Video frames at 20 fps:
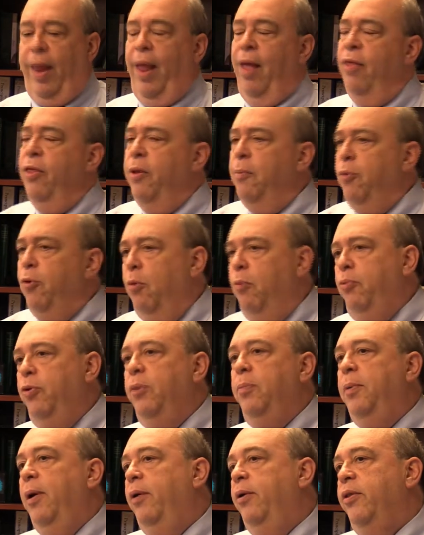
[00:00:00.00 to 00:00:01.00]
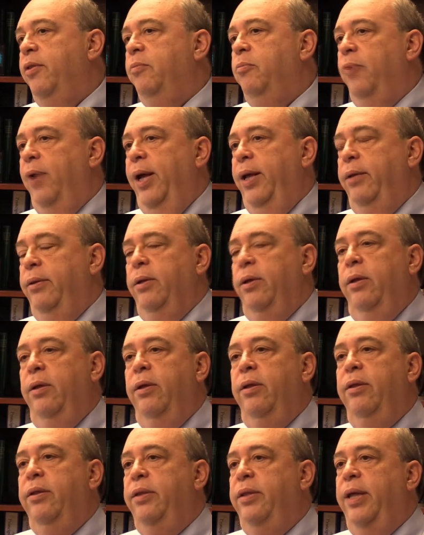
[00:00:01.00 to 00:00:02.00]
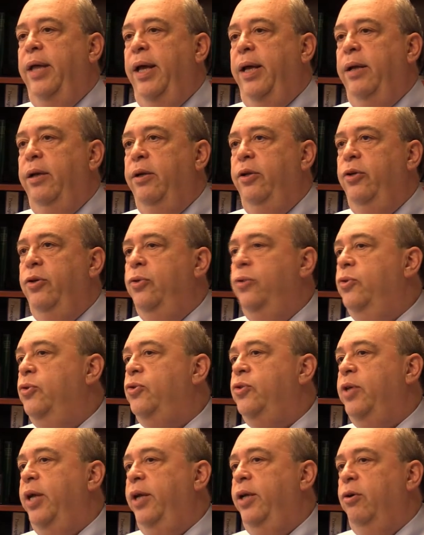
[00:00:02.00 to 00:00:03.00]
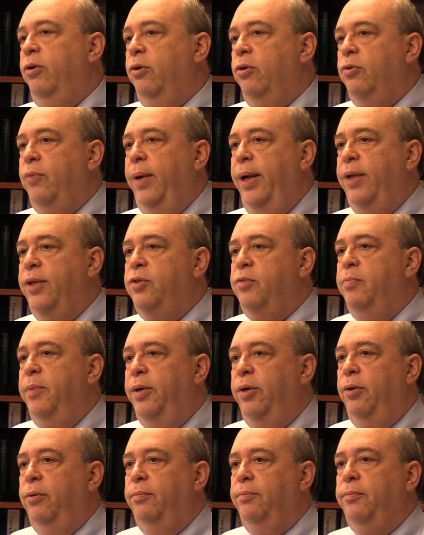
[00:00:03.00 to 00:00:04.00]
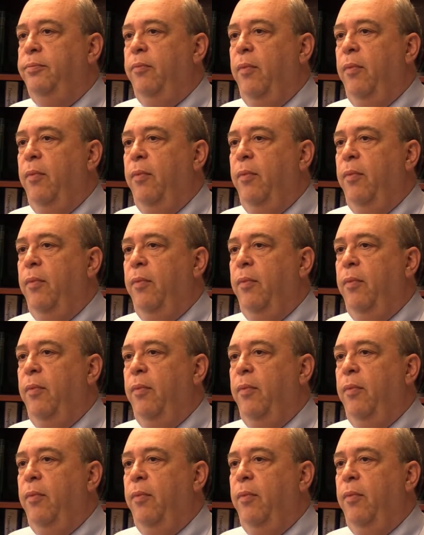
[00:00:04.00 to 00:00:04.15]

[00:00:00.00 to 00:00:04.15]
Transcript: in the appropriate part of the brain that use a neurotransmitter